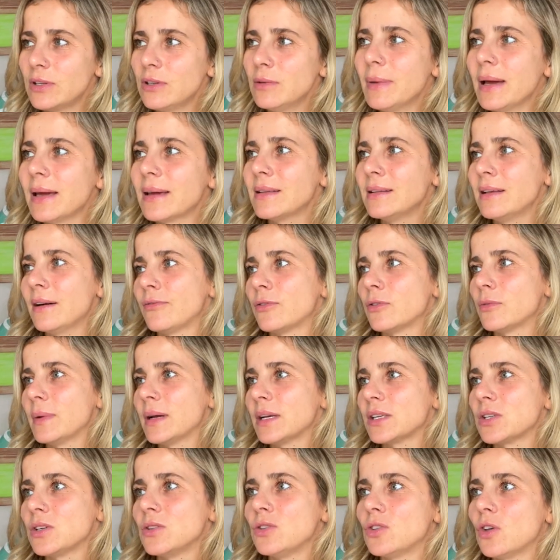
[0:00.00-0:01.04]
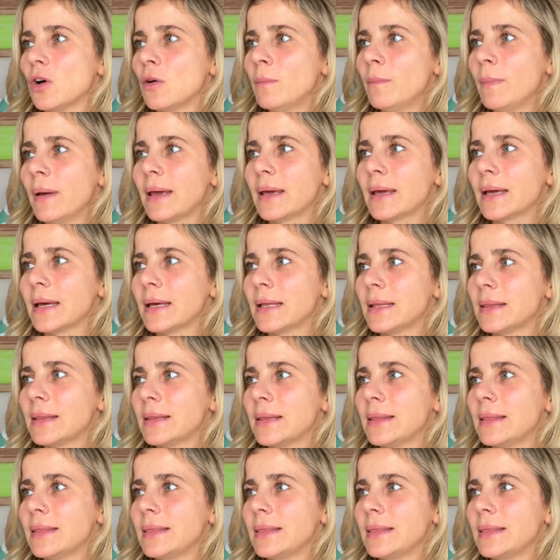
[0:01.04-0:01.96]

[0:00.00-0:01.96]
you make an affirmation don't make it